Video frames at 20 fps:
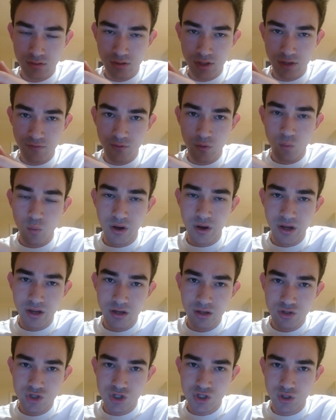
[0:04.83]
Level
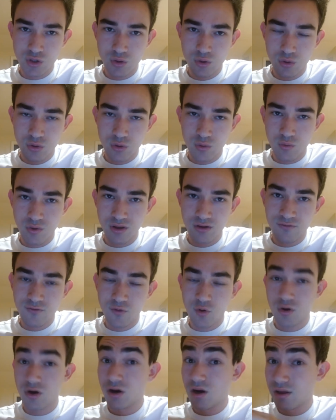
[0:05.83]
1, 2, 3,
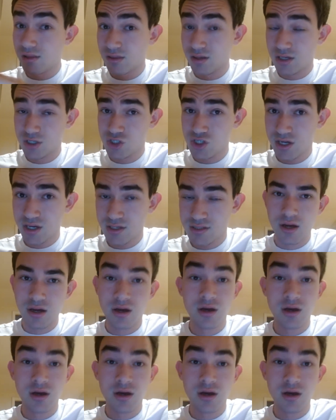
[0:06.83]
4 on lichess.